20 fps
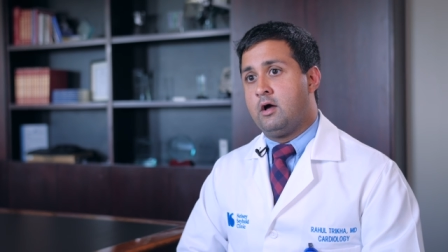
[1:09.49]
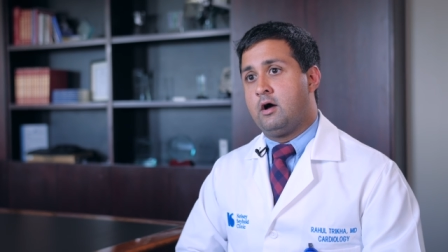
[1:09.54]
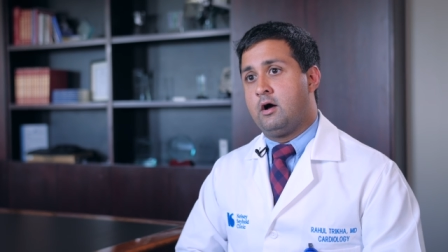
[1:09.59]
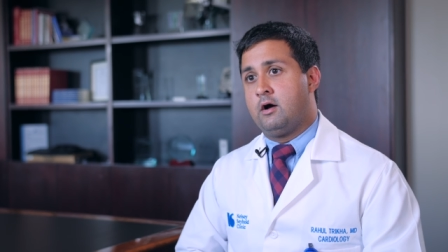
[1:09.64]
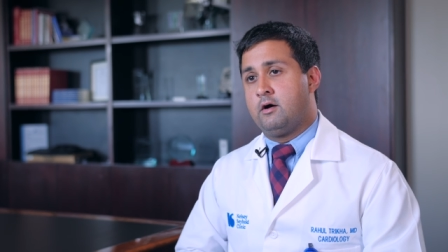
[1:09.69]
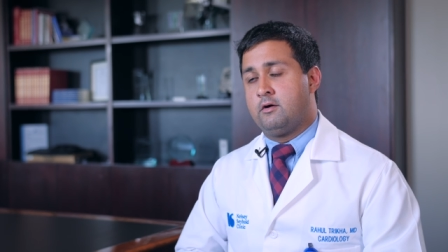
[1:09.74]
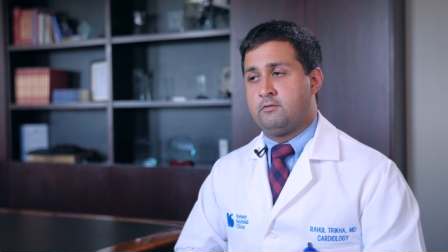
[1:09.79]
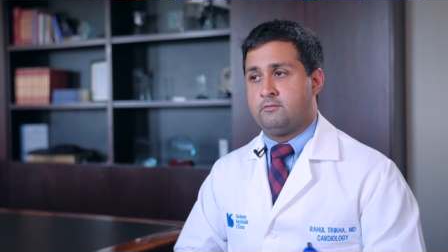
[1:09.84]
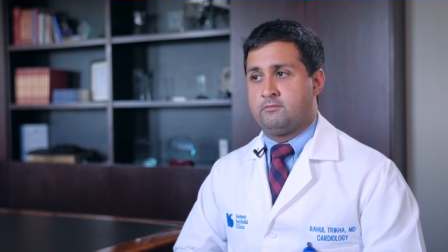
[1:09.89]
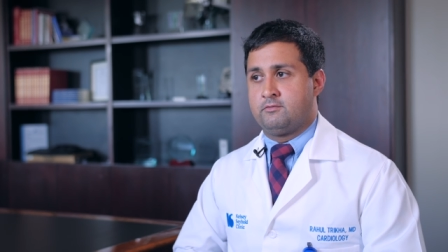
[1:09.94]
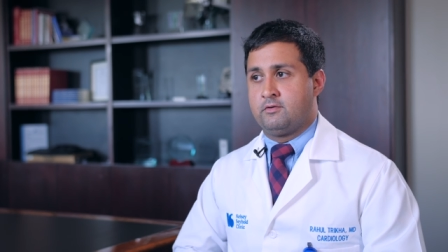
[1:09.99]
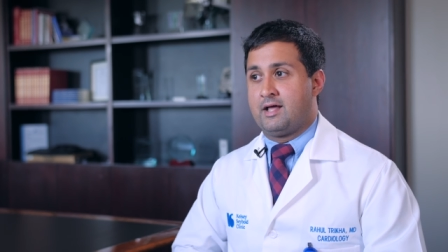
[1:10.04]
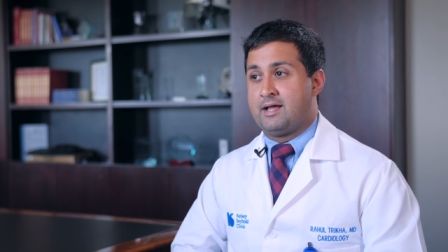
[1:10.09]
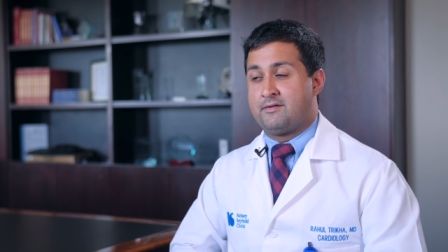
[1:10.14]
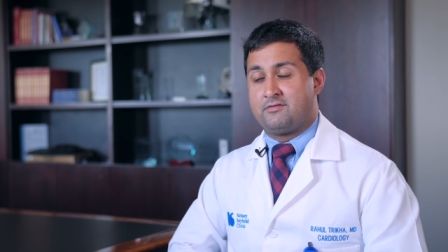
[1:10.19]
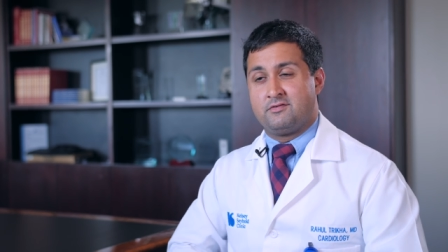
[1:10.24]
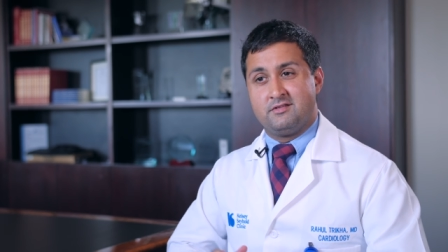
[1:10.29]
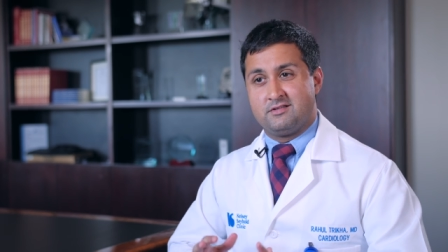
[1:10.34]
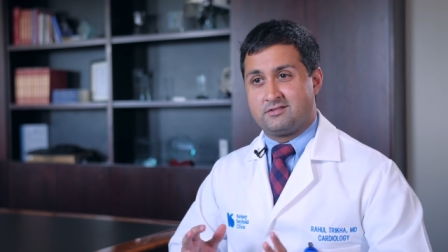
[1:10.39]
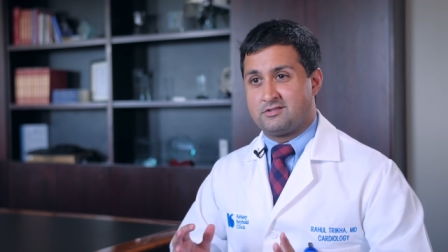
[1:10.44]
of
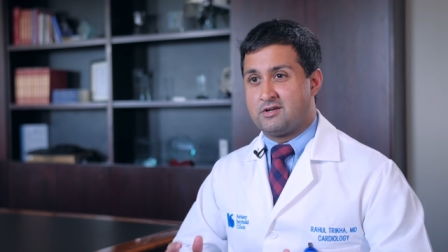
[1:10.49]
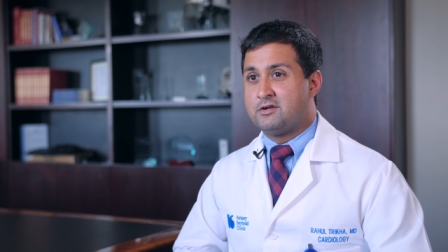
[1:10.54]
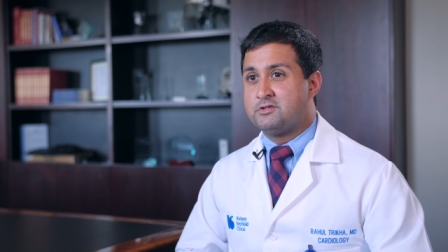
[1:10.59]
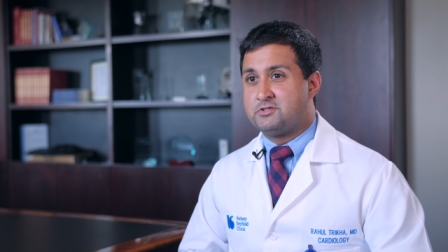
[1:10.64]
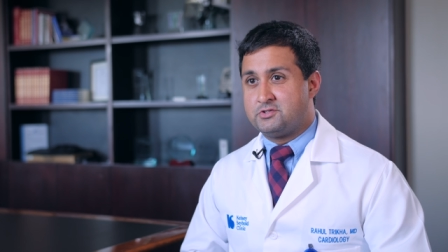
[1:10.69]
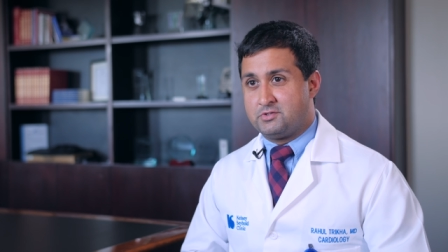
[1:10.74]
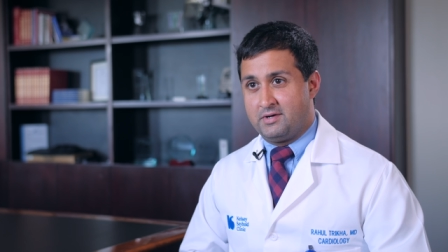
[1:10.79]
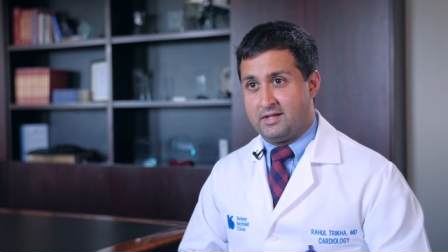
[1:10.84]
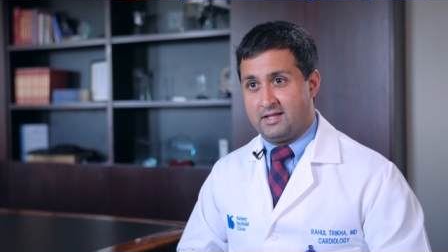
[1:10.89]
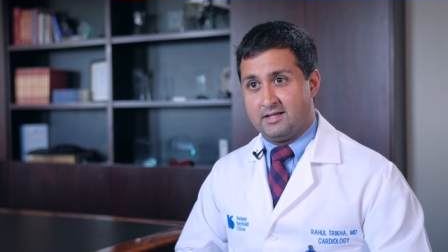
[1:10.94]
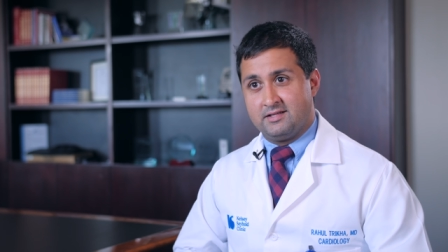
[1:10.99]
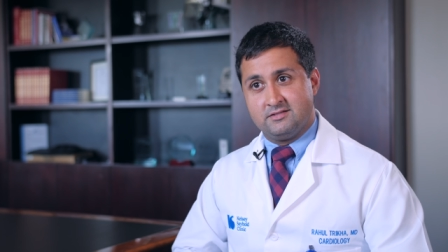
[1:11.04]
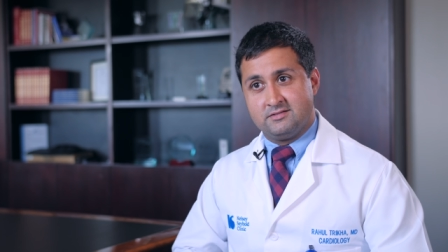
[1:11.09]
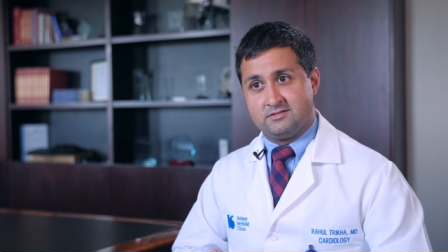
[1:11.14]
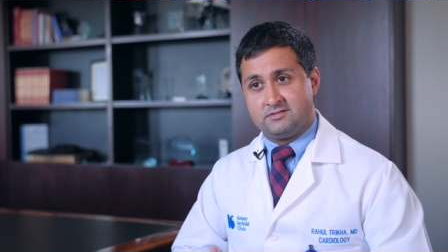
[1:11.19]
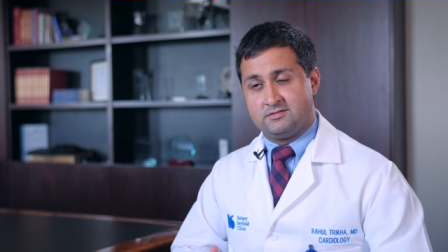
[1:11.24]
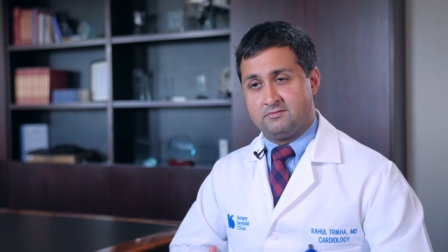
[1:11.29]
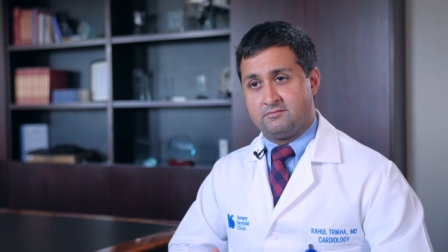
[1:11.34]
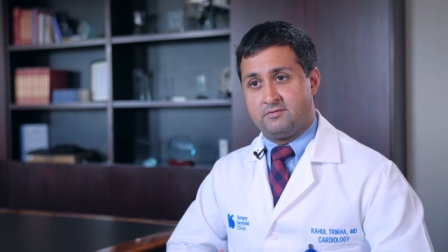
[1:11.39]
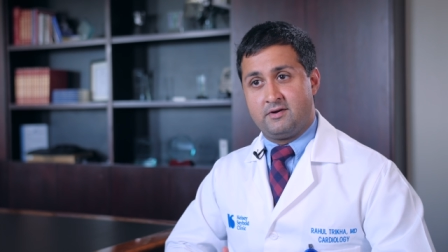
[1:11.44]
life in this country
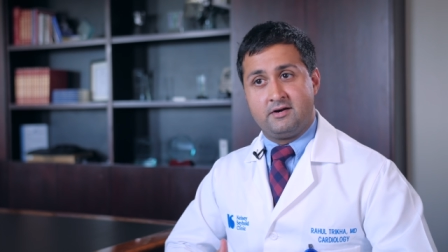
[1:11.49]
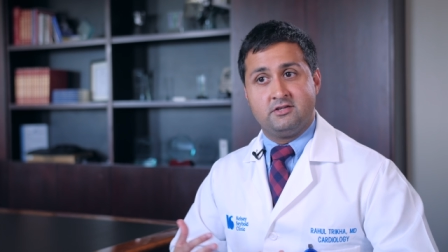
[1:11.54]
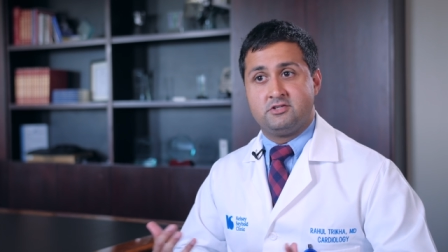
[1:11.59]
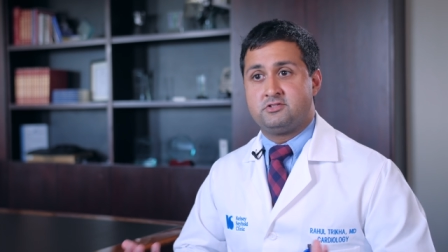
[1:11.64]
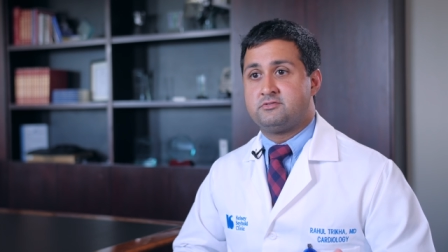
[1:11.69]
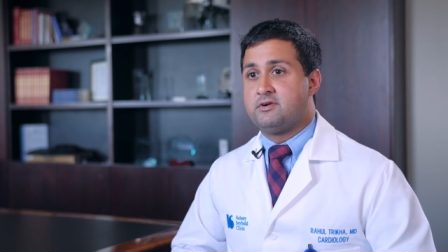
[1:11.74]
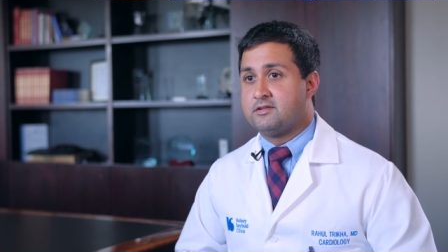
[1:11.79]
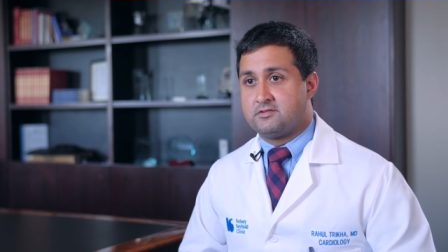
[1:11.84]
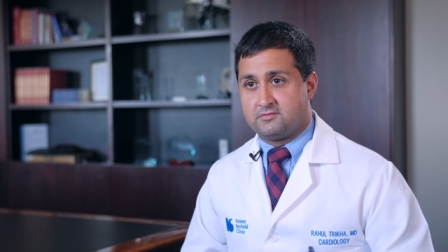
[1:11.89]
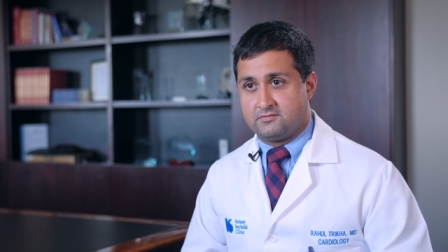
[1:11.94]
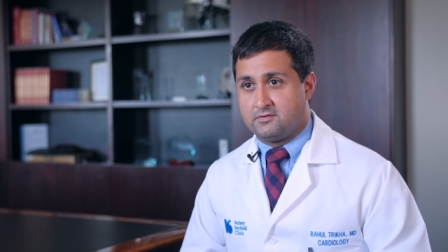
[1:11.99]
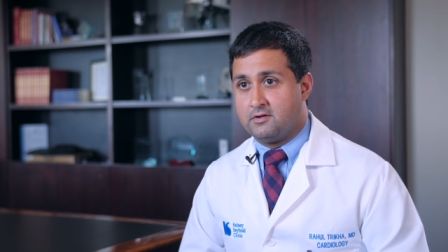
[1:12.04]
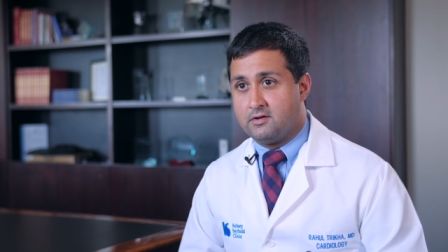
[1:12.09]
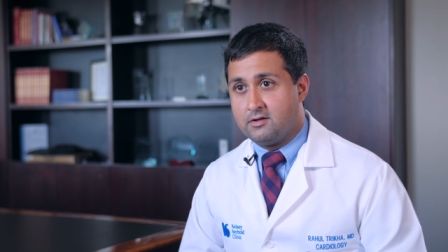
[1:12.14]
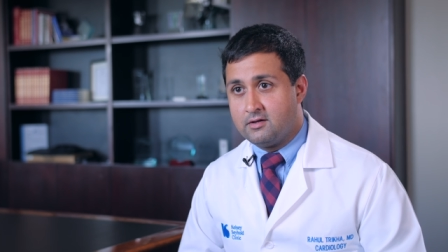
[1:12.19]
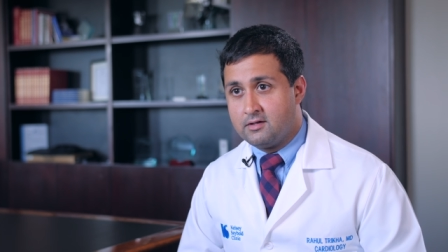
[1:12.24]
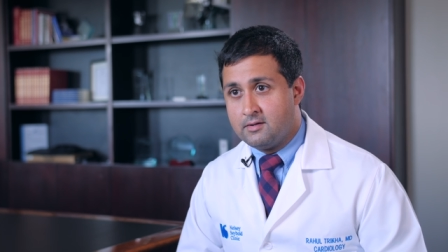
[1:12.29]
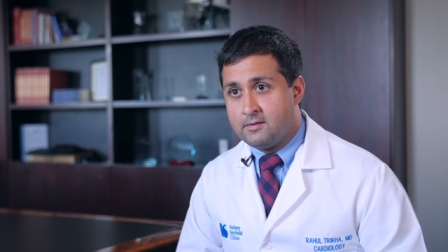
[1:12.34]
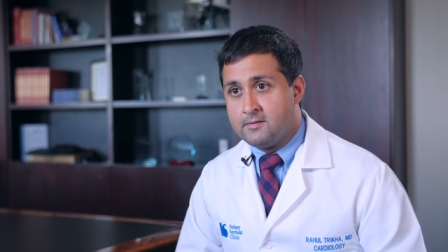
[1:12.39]
is very stressful.